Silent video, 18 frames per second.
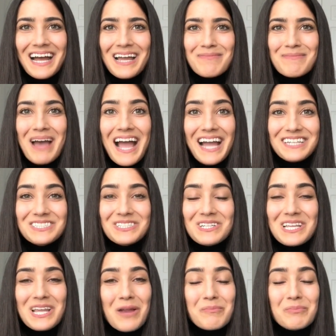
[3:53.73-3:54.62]
I'm
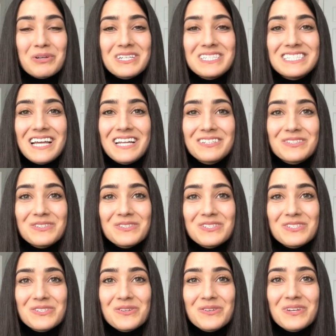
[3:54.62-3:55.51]
actually a pre-dental
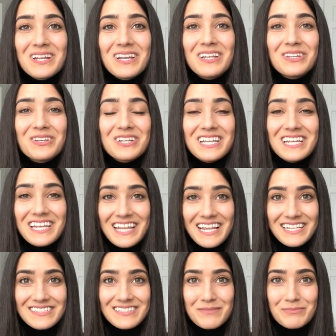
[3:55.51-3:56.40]
student looking to
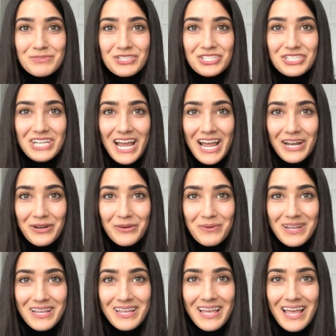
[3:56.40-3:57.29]
get some
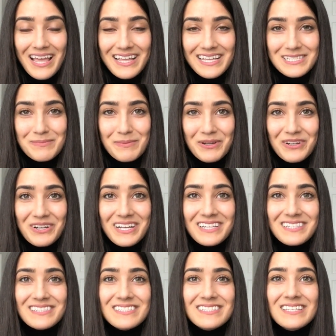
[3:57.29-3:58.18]
shadowing
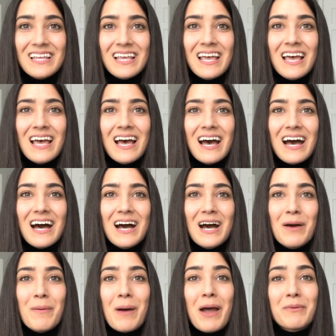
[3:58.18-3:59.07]
experience.
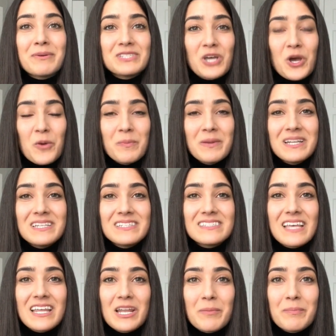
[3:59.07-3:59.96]
I was hoping to
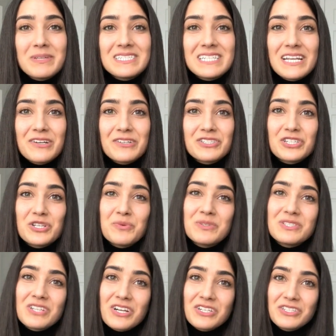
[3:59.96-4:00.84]
set up a or two
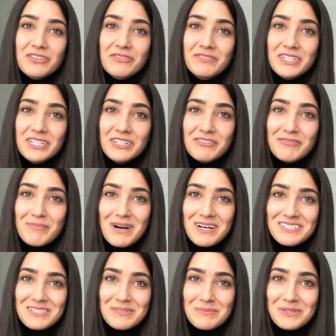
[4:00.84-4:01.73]
with Dr. Phil if
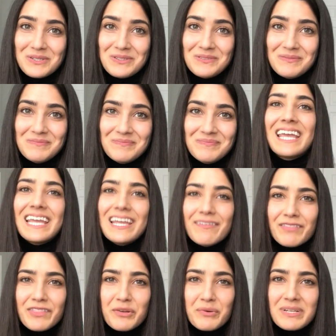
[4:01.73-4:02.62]
possible."
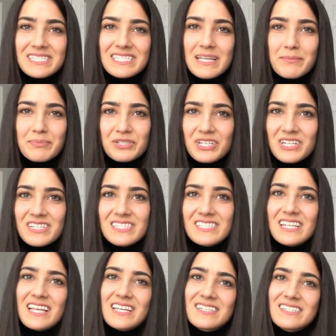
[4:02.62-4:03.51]
If the receptionist
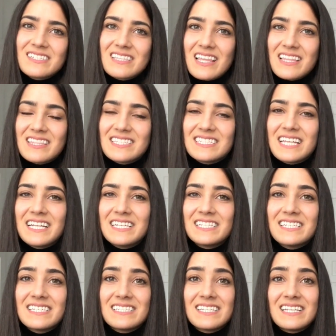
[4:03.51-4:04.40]
says that the
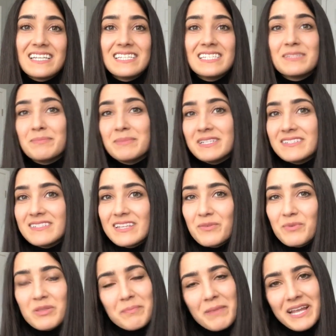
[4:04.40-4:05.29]
dentist is busy
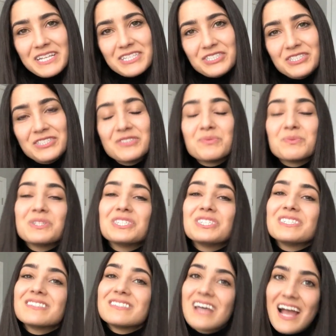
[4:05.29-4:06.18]
with patients, which
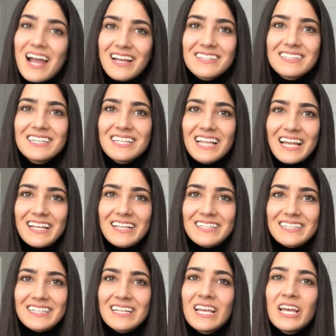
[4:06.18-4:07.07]
is highly
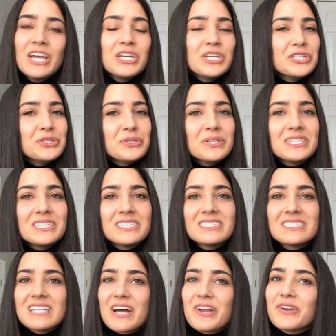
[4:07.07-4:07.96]
likely, you can
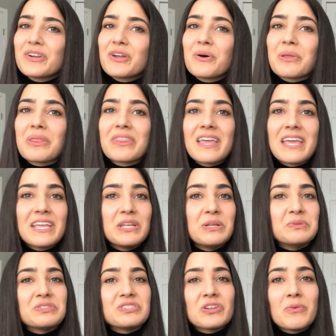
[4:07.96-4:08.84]
just let her know thank
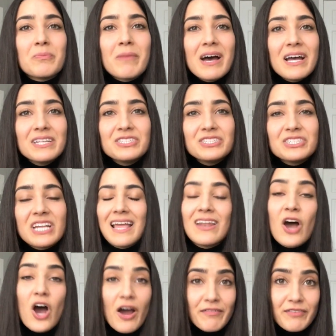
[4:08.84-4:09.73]
you so much
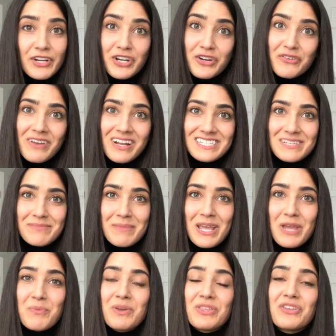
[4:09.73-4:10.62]
and offer your
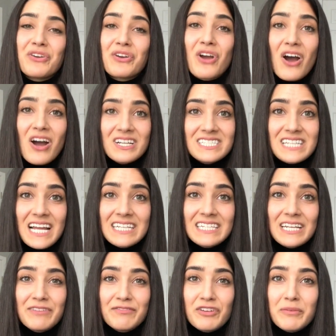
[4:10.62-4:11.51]
resume with your
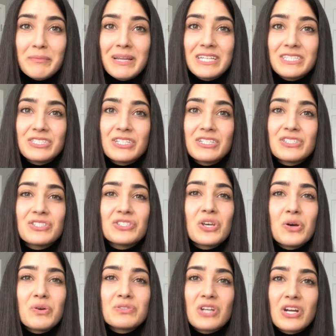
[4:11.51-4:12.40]
contact information
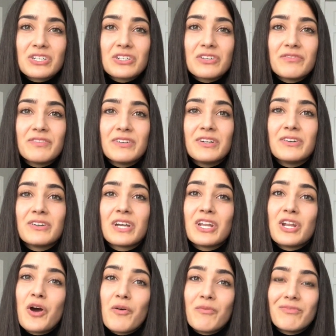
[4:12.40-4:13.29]
so Dr. Phil
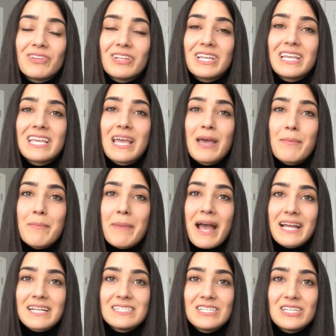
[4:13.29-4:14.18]
can hopefully get
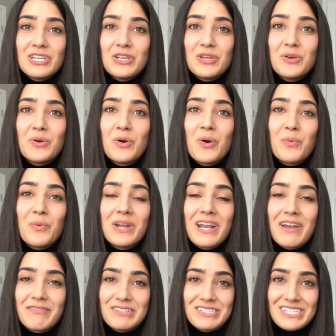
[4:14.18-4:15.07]
back to you
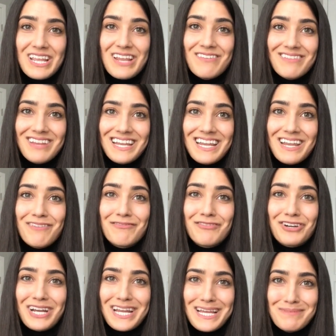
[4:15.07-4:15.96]
whenever is convenient
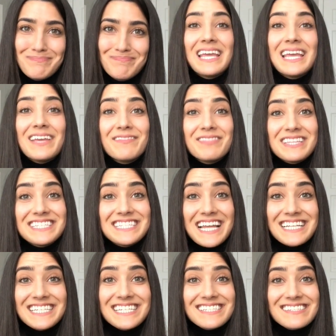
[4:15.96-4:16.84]
for him. If the
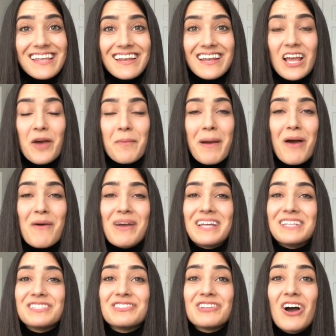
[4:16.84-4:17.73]
dentist can come out
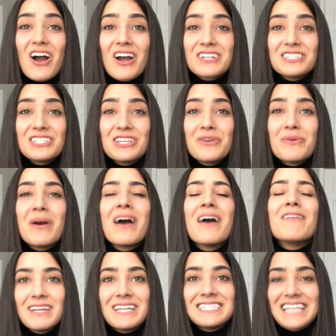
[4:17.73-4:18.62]
and talk to you,
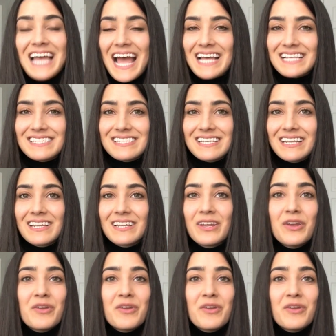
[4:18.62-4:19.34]
fantastic.